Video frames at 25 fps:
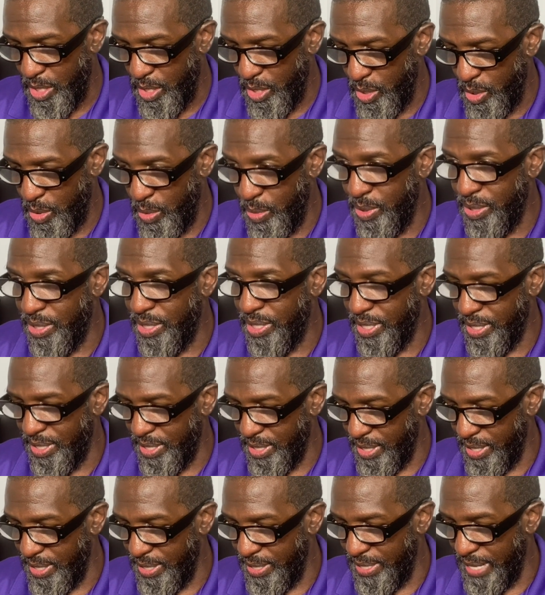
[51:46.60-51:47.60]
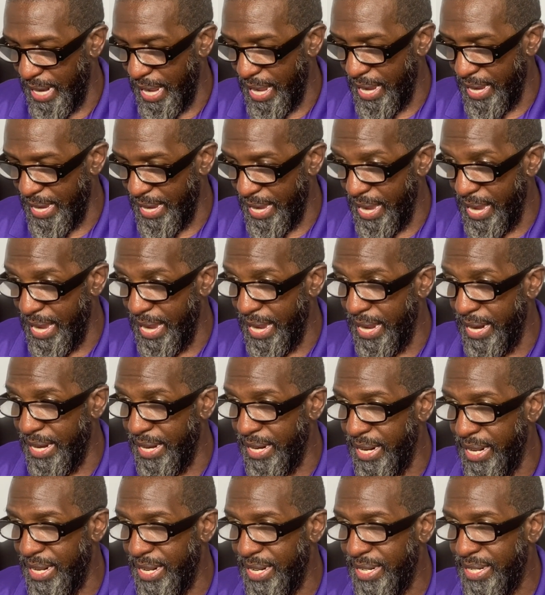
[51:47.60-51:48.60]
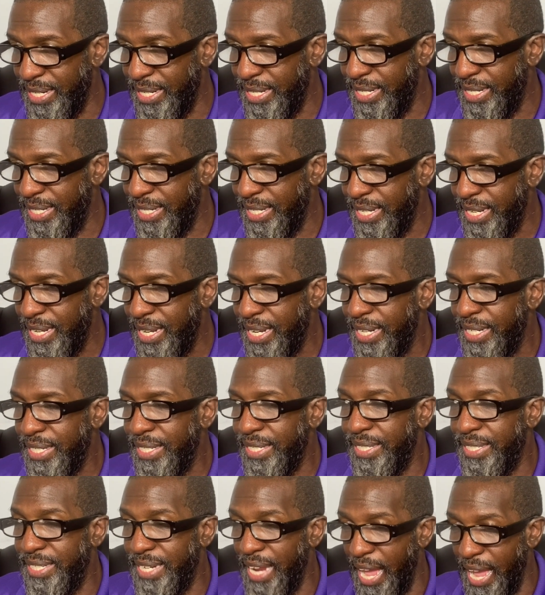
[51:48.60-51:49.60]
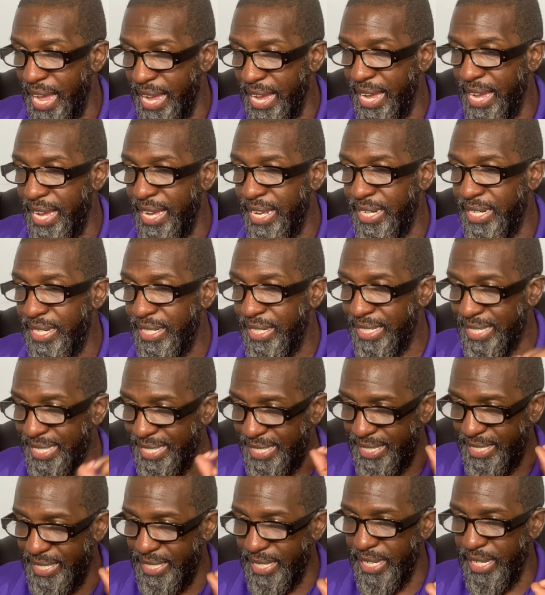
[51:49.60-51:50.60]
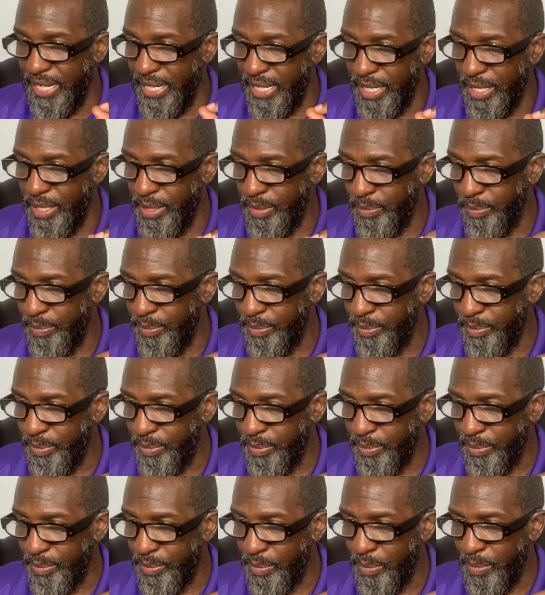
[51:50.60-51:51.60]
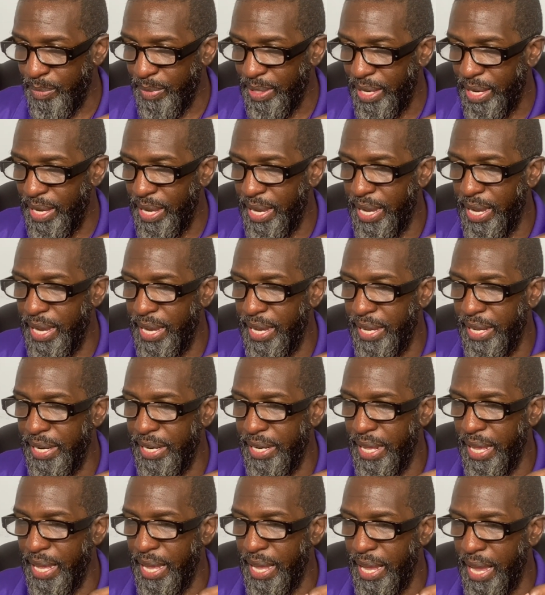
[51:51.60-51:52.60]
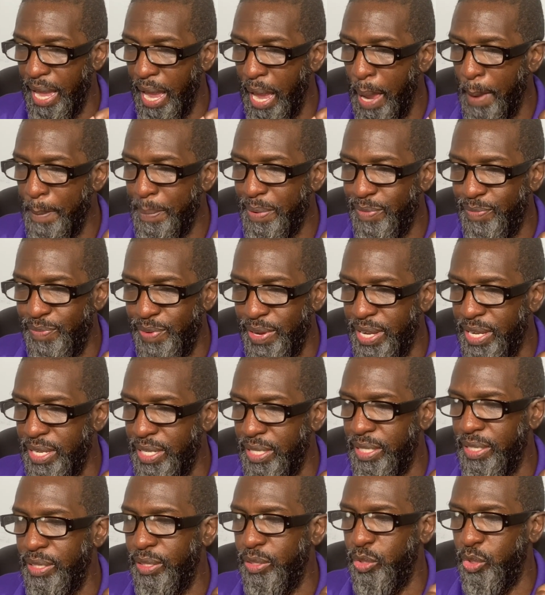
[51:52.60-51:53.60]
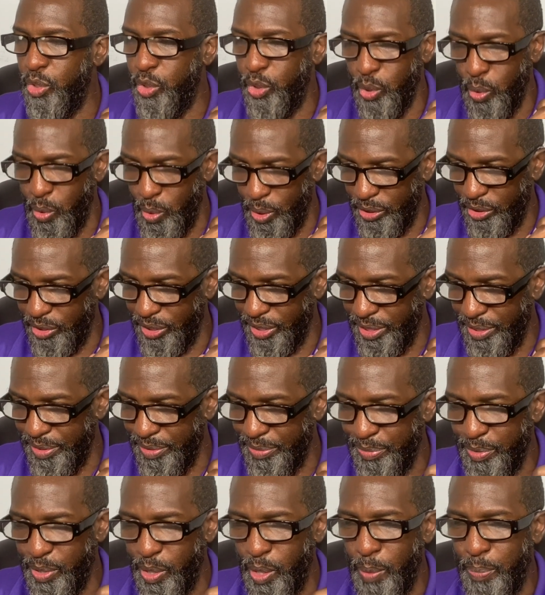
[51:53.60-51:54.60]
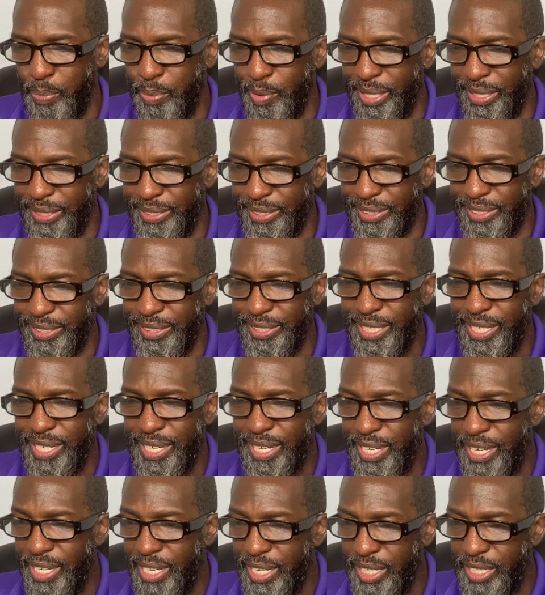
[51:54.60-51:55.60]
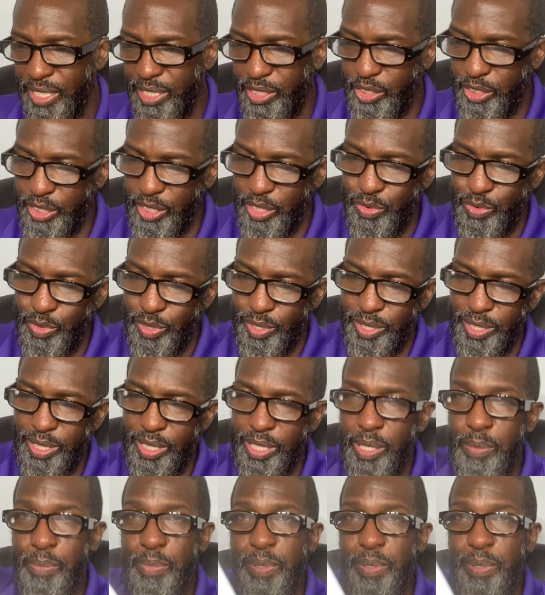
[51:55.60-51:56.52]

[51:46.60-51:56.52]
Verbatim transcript: who is this? Diane. Diane C. in Abbeville, Georgia. All praises. Let